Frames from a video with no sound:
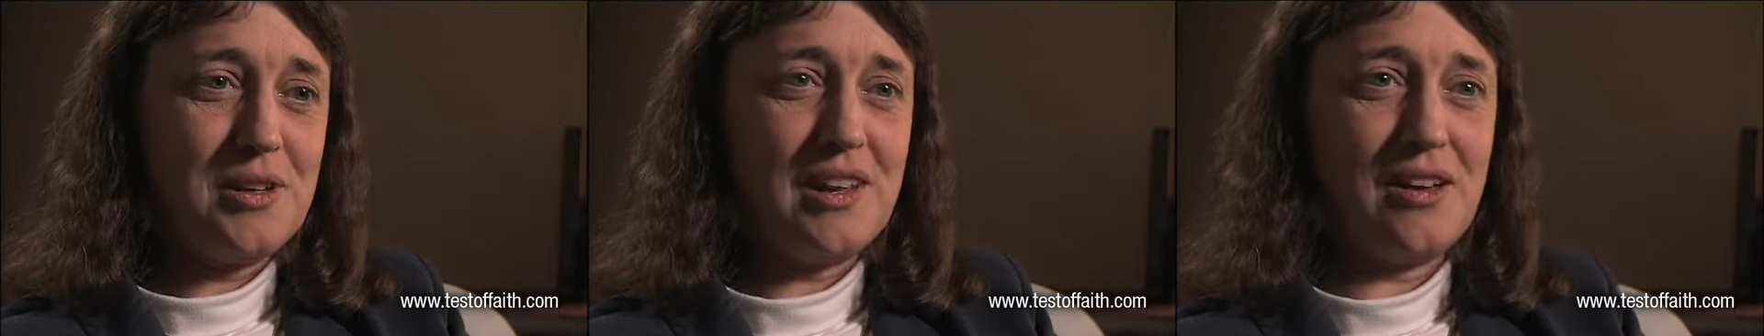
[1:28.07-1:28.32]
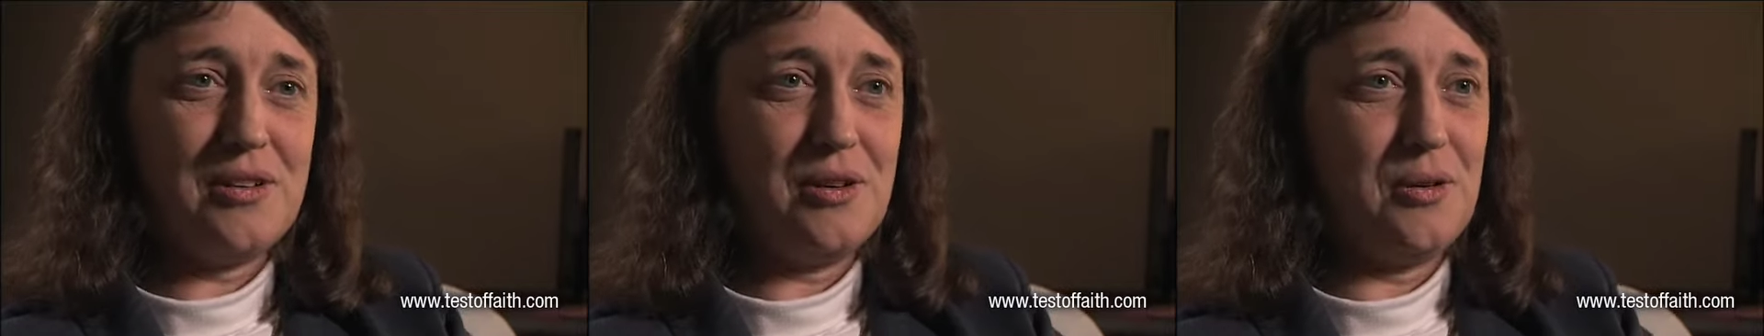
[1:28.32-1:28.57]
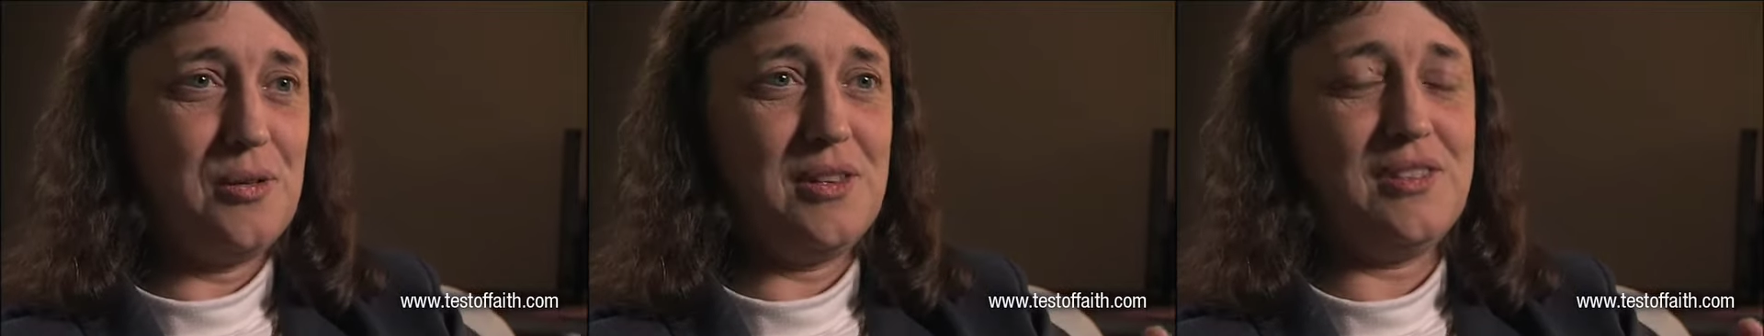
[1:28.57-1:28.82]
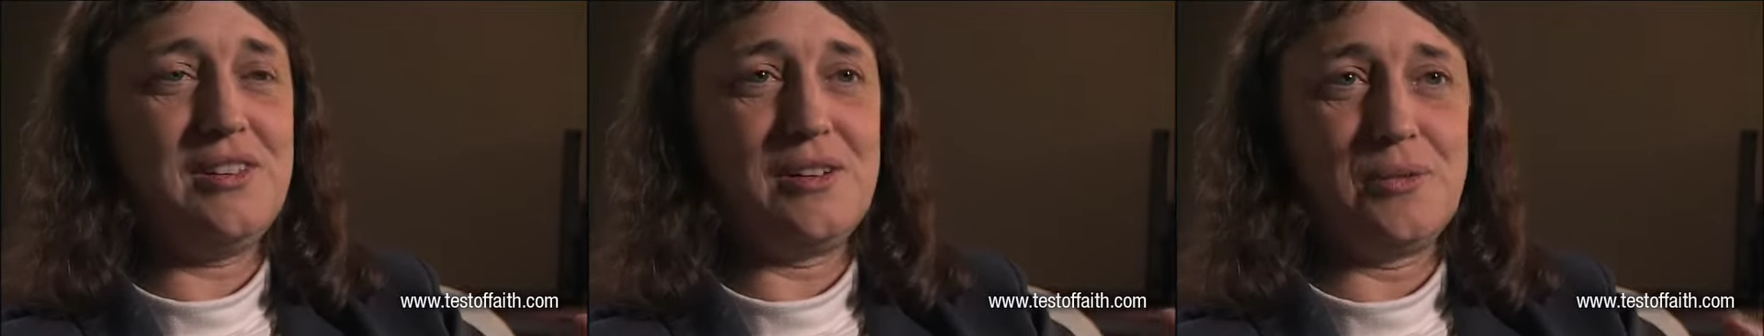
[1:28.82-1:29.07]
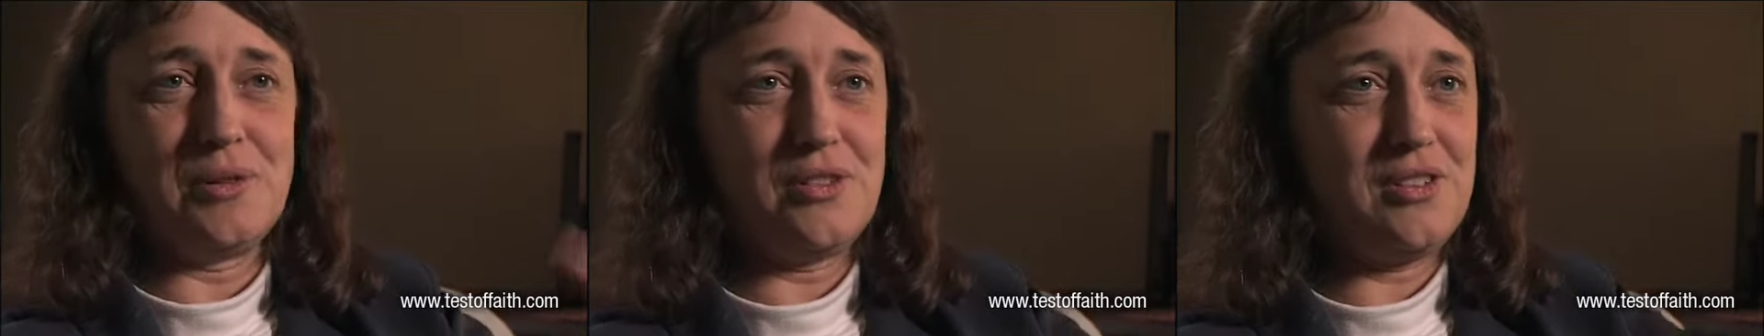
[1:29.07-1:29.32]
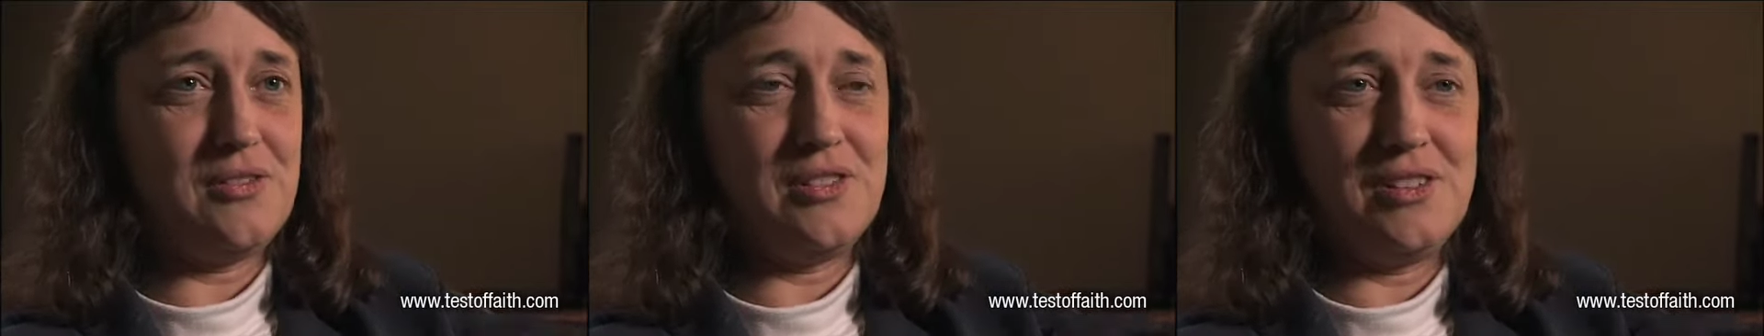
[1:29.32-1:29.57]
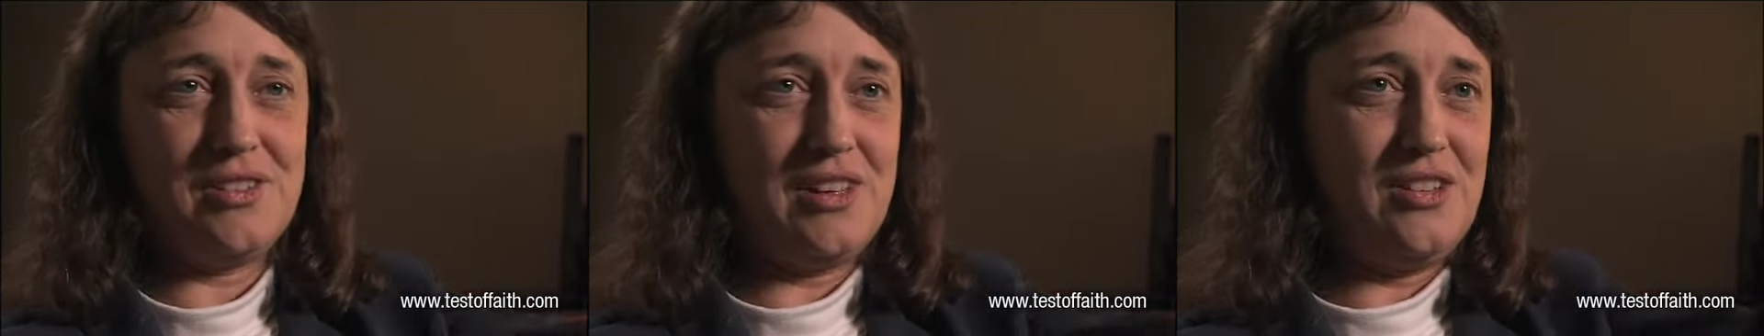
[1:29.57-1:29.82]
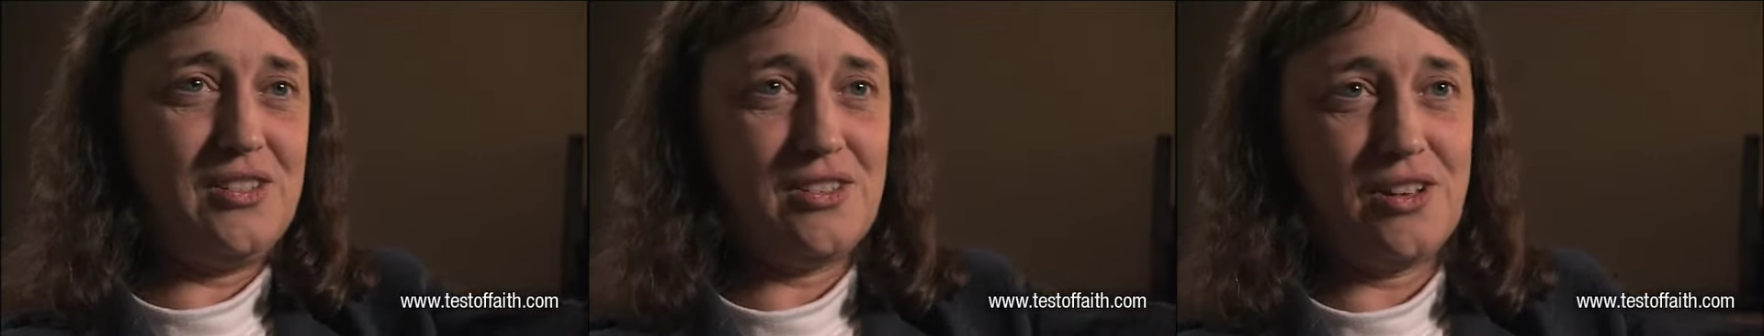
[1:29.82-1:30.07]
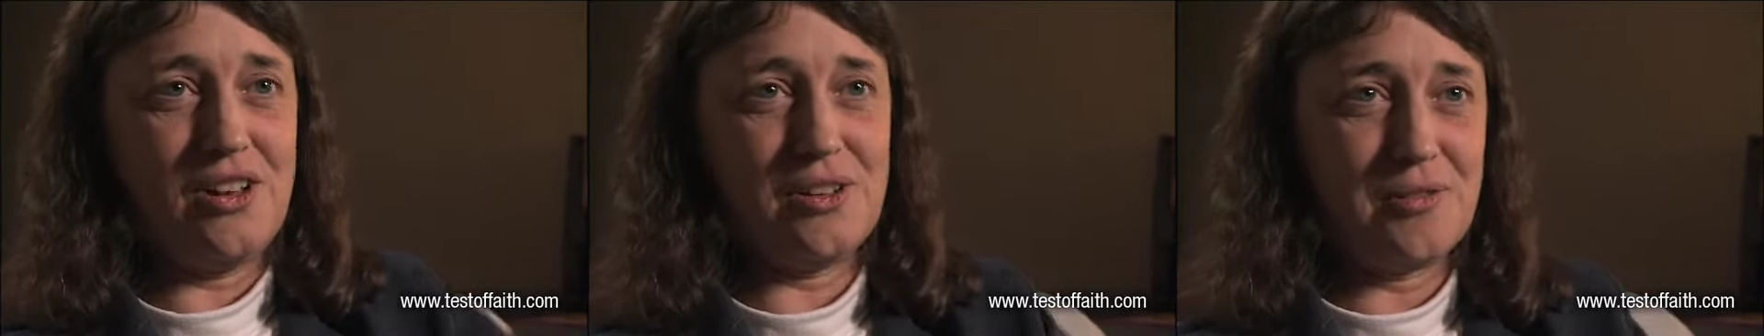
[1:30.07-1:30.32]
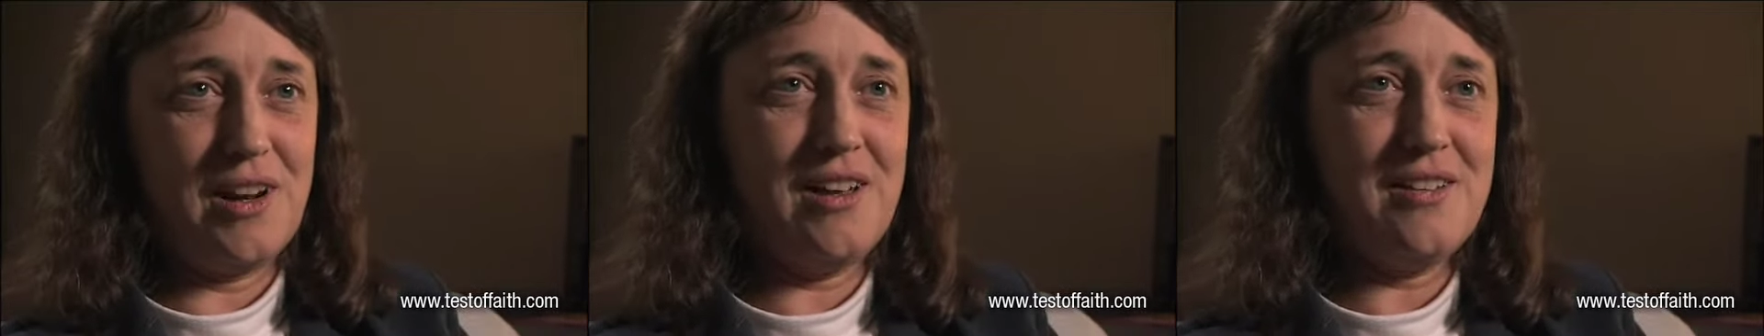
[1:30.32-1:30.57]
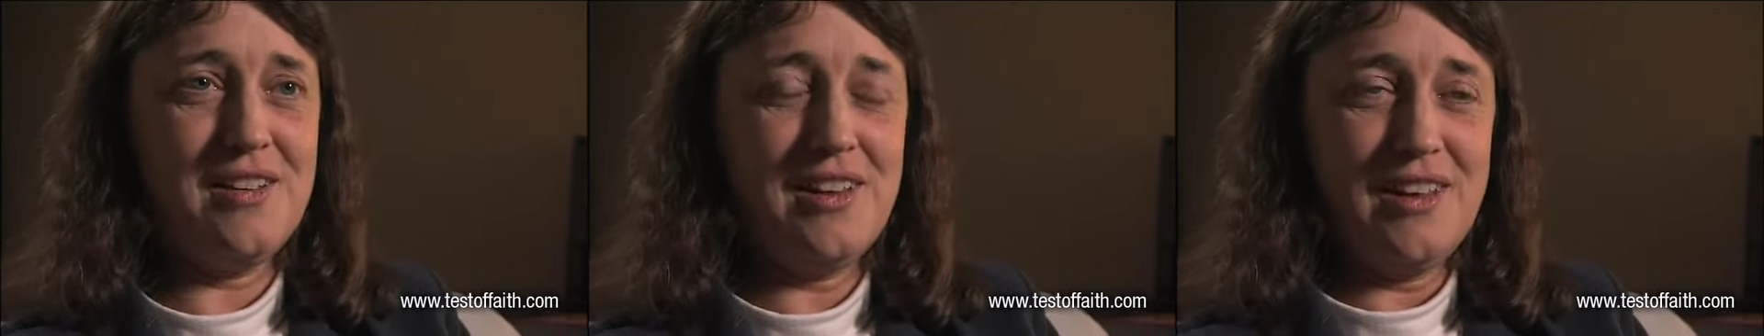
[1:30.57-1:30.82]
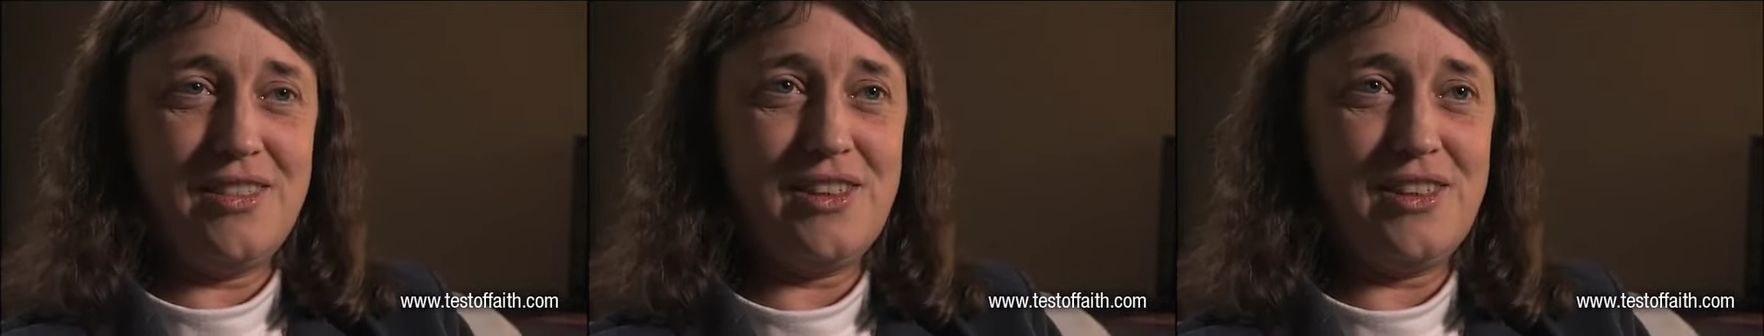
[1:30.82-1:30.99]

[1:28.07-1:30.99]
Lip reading: We now know that there were civilizations all around